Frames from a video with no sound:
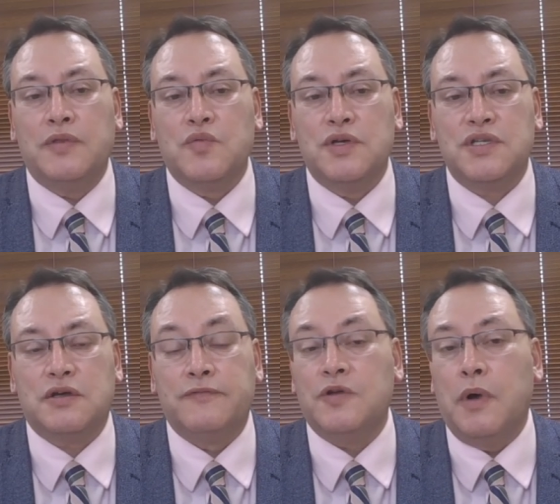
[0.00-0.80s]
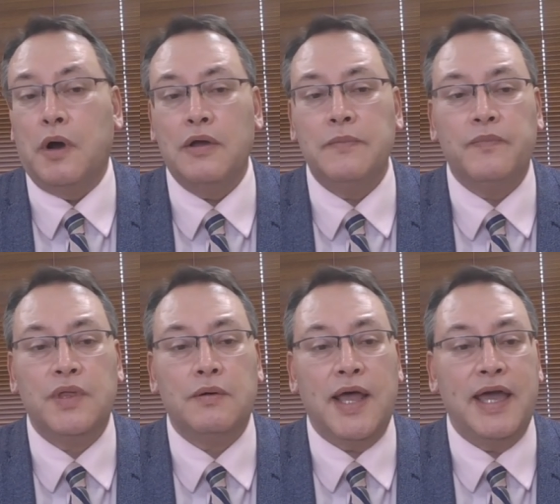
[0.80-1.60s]
we run the risk of tomorrow
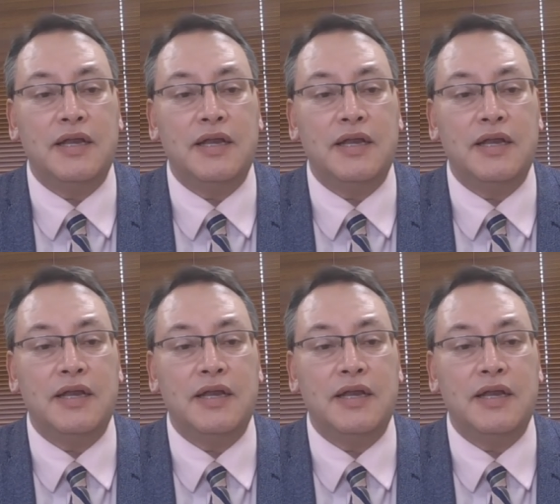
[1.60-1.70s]
they'll